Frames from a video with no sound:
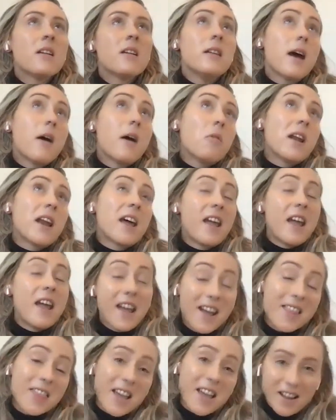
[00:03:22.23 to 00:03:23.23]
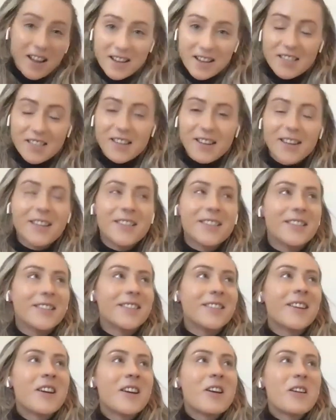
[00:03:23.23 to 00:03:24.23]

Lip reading: Now, when I had that idea,